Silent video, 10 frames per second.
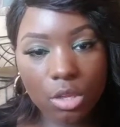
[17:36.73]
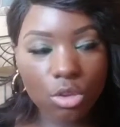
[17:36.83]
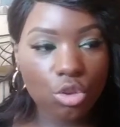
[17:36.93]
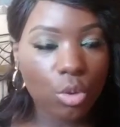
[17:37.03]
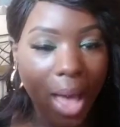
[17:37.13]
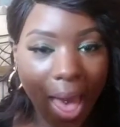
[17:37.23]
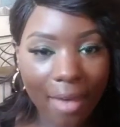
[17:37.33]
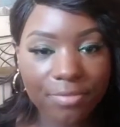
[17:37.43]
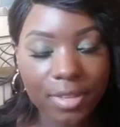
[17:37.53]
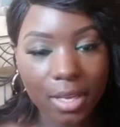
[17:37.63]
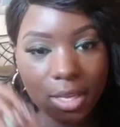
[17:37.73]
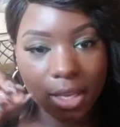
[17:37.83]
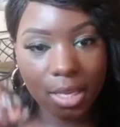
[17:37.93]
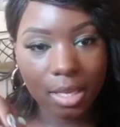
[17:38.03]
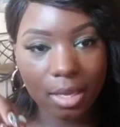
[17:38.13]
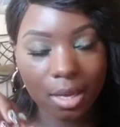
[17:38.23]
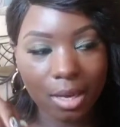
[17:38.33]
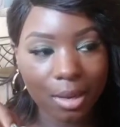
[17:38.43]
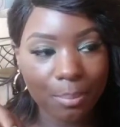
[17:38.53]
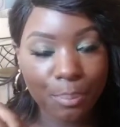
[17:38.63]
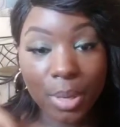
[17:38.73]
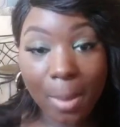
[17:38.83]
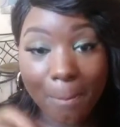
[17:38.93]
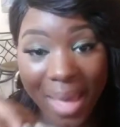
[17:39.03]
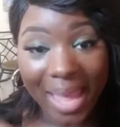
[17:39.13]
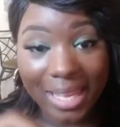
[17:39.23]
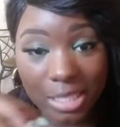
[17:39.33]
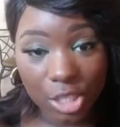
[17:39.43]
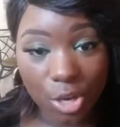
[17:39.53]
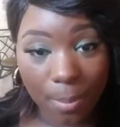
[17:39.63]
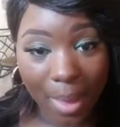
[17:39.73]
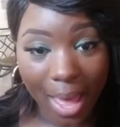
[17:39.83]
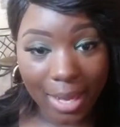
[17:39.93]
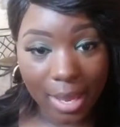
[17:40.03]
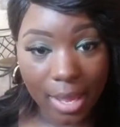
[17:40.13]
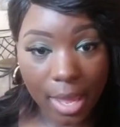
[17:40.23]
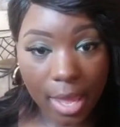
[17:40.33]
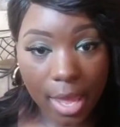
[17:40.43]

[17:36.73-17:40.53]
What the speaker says: you have to put back into your body